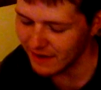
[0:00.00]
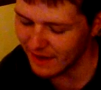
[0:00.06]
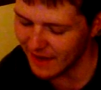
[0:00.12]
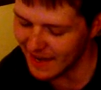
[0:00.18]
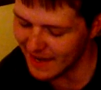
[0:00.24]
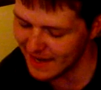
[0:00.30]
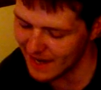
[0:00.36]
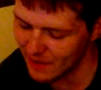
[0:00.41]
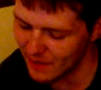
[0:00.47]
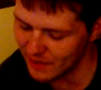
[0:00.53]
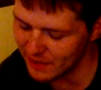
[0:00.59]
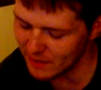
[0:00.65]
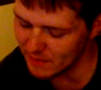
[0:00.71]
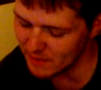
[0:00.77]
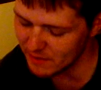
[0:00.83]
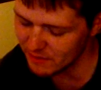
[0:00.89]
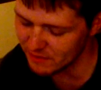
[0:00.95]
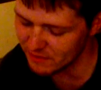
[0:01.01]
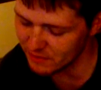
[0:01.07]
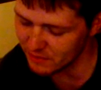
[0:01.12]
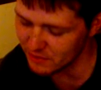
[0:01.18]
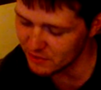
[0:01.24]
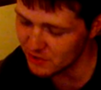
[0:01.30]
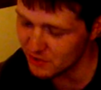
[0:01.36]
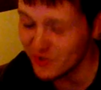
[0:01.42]
and how I get my
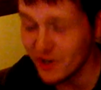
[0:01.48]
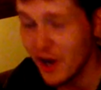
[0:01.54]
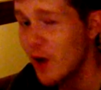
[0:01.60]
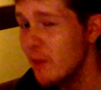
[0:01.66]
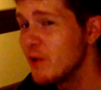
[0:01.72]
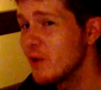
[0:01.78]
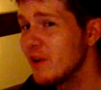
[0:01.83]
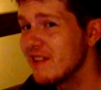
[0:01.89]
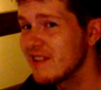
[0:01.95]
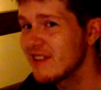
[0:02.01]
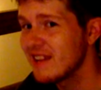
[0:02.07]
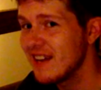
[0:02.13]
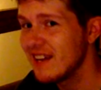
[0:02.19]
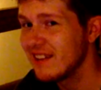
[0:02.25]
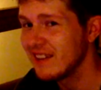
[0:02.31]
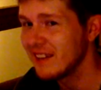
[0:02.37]
crystals and jewels. I hope you understand.